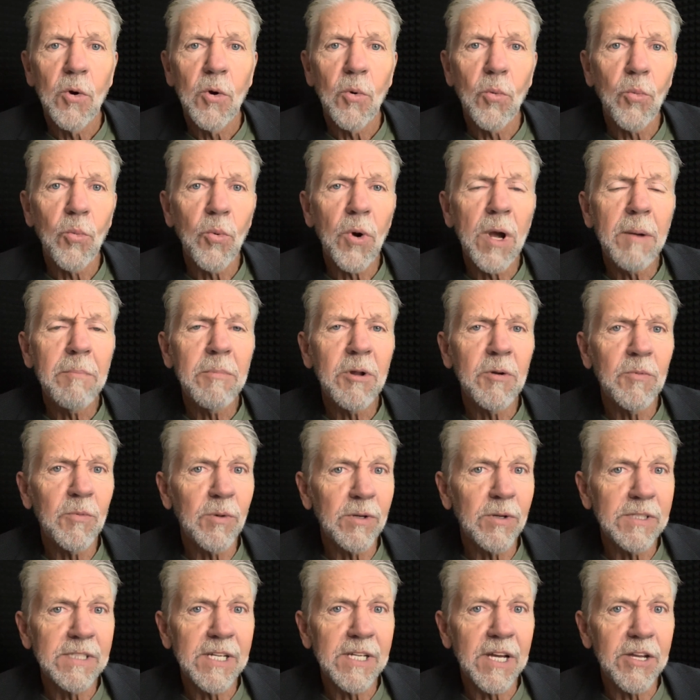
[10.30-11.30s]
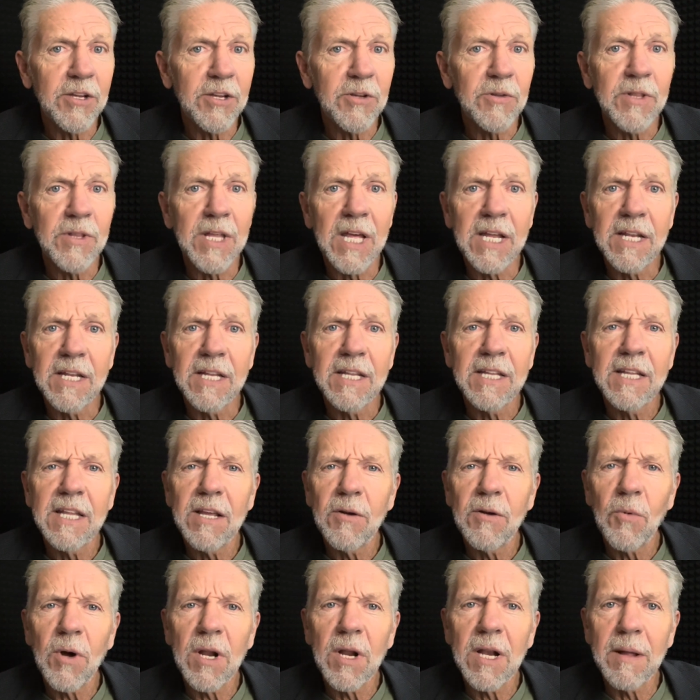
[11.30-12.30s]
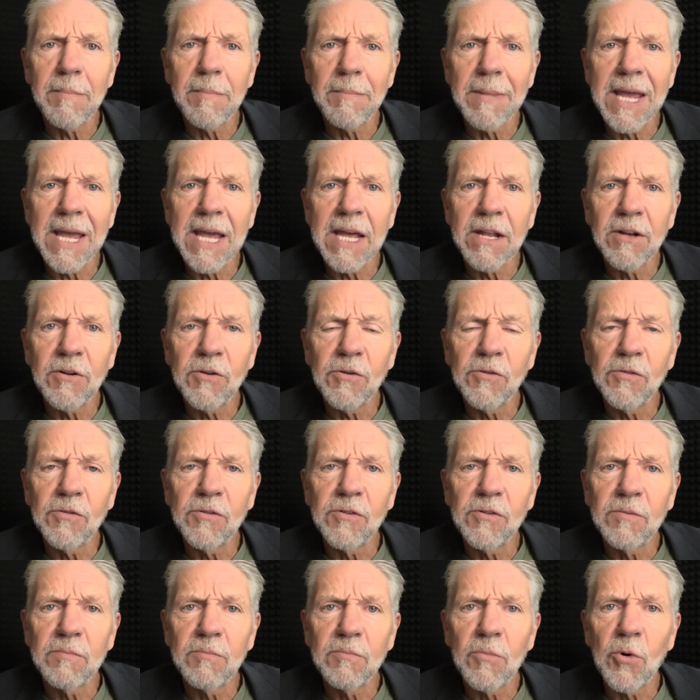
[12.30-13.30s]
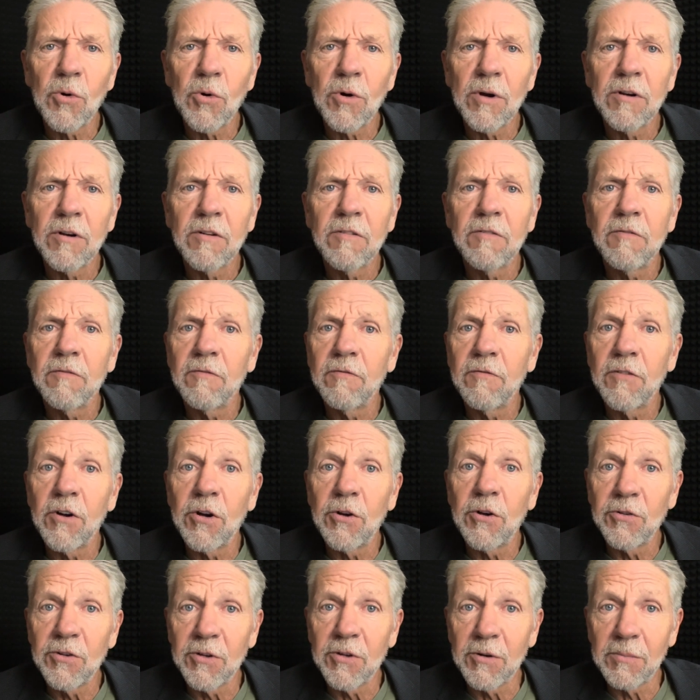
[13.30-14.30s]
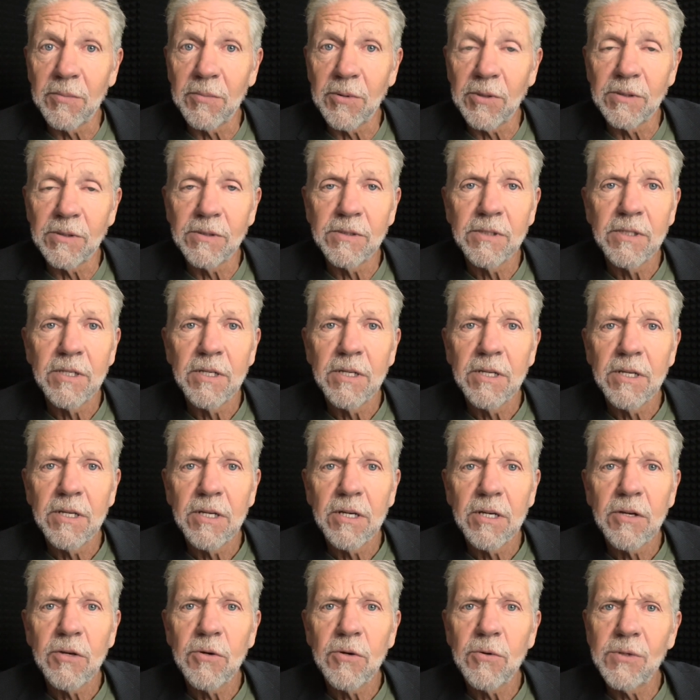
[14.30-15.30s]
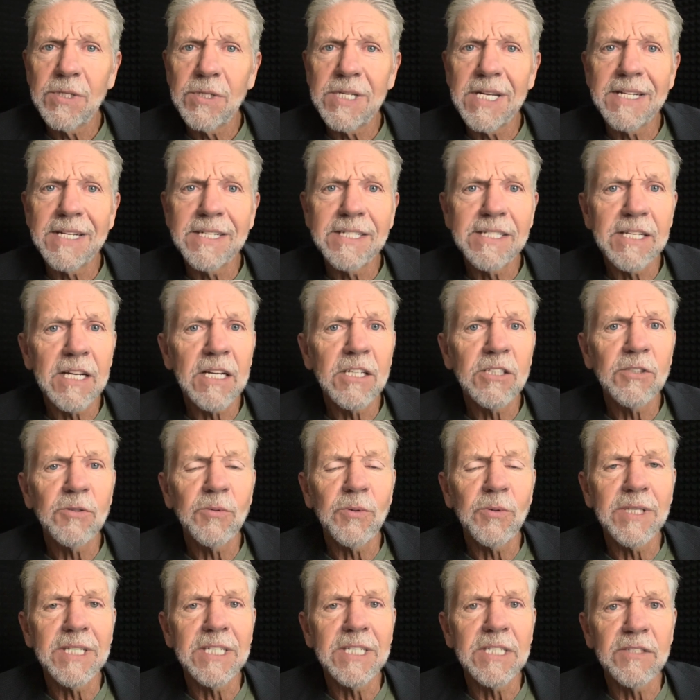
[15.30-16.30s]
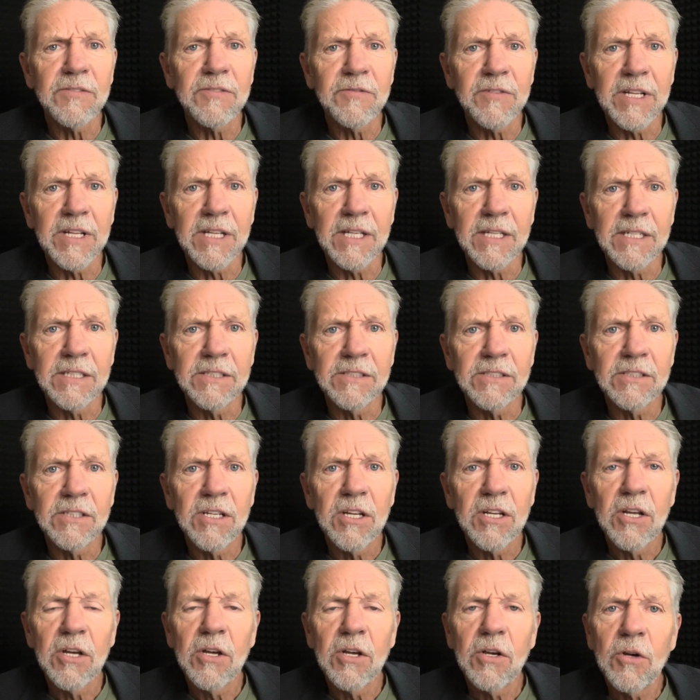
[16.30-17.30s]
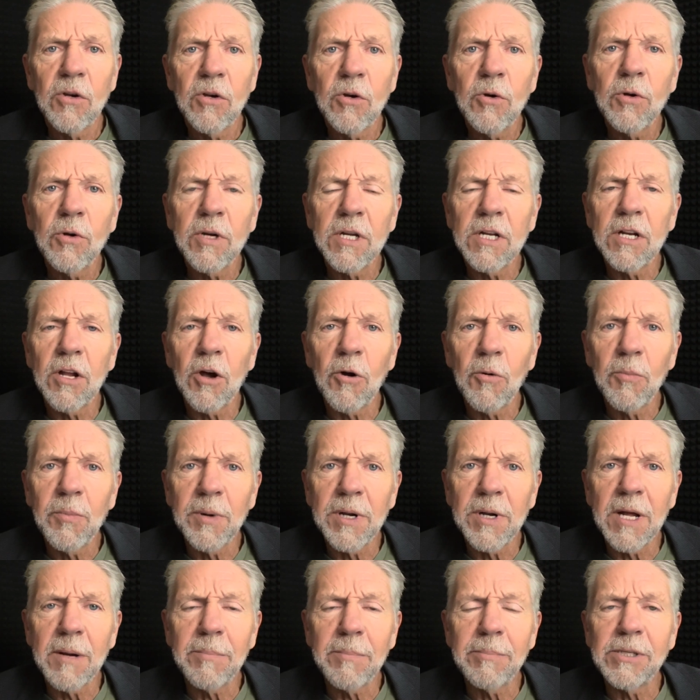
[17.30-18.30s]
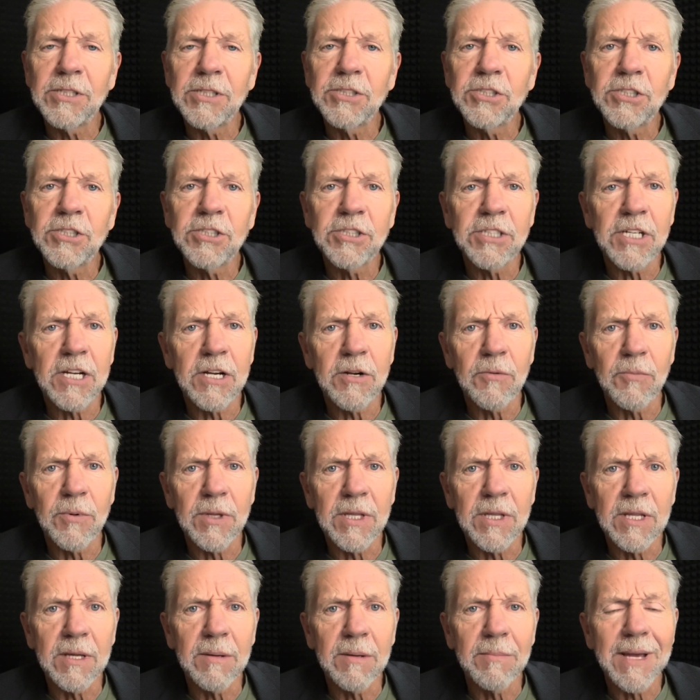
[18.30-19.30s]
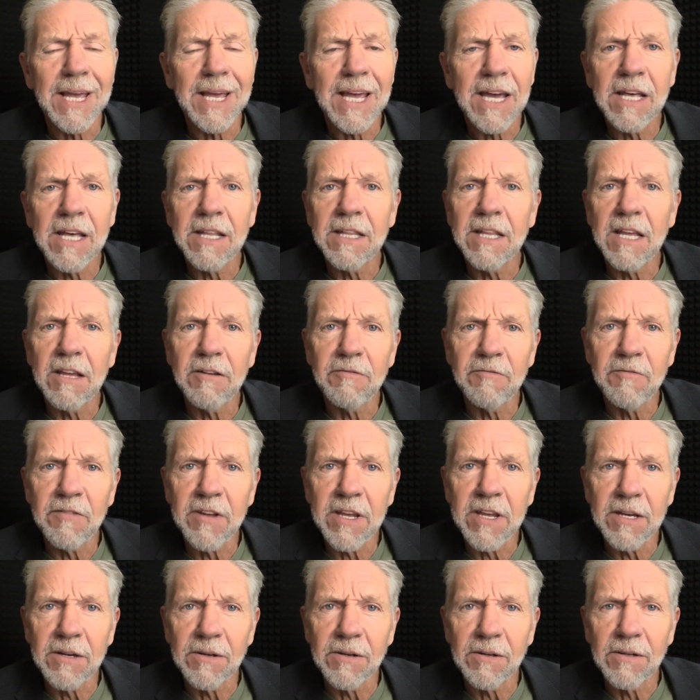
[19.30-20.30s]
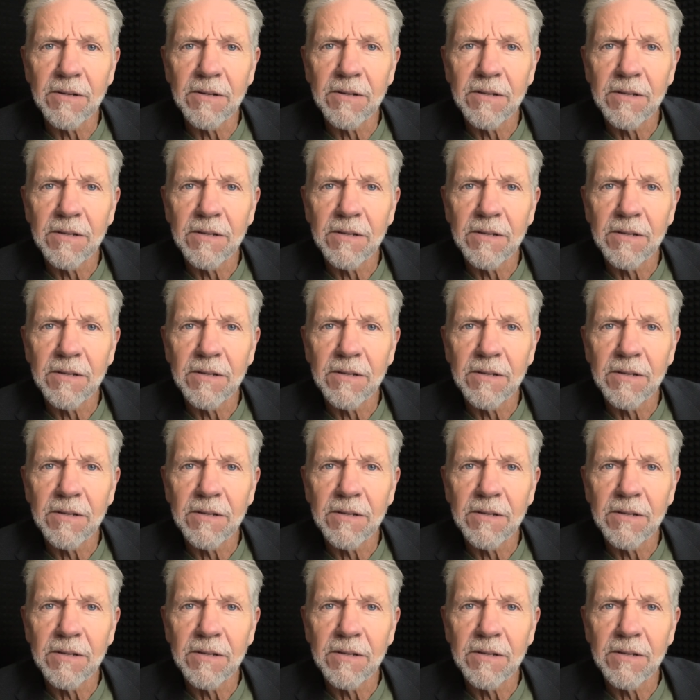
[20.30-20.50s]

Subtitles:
Women will tell you that they want a man who's more vulnerable, who's in touch with his feelings, who can open up and share with them how they feel.